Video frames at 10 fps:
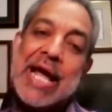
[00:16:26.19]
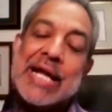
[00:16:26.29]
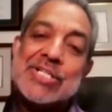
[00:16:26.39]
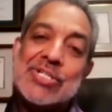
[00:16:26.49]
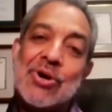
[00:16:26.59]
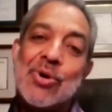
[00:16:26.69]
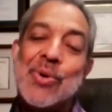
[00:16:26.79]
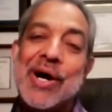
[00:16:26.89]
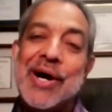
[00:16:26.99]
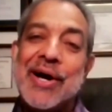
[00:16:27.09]
And
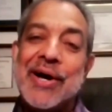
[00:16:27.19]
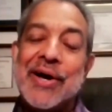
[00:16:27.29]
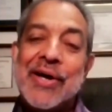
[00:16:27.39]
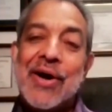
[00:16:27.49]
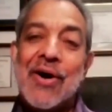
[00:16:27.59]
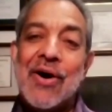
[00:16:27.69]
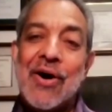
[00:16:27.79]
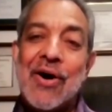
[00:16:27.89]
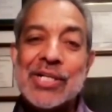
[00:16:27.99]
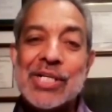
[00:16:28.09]
so
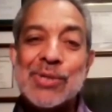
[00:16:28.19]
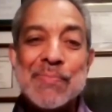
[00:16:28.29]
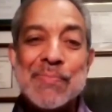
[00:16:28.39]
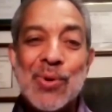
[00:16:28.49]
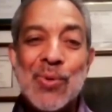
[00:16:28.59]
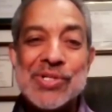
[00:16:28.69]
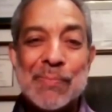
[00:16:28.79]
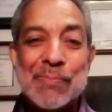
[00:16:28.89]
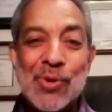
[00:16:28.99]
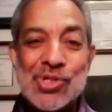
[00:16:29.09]
all these people who were
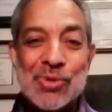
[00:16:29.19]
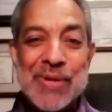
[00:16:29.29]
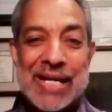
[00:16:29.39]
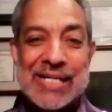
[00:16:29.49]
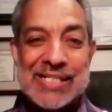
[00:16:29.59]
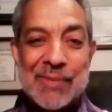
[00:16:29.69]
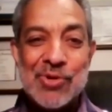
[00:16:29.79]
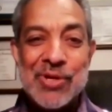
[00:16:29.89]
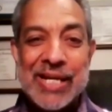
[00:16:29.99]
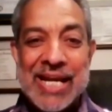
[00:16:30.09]
supposed to be
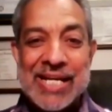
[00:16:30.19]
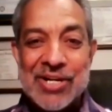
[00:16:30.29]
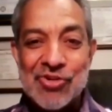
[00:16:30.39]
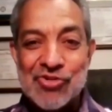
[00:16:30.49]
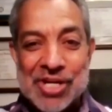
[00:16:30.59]
excommunicated